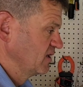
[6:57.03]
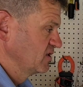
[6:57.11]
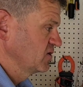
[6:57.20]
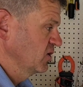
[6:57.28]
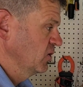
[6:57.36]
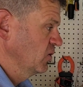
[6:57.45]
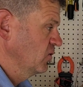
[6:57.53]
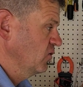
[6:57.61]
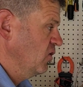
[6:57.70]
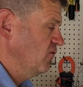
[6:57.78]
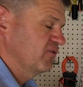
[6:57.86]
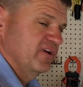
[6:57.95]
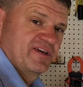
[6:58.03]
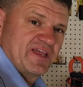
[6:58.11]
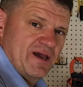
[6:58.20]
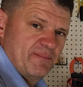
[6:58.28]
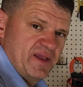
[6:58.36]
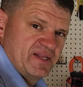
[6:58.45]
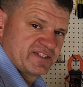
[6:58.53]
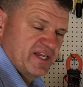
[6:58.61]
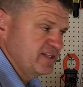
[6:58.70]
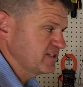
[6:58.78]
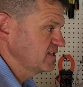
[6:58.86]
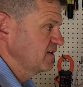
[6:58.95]
So hopefully that made
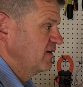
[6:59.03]
sense.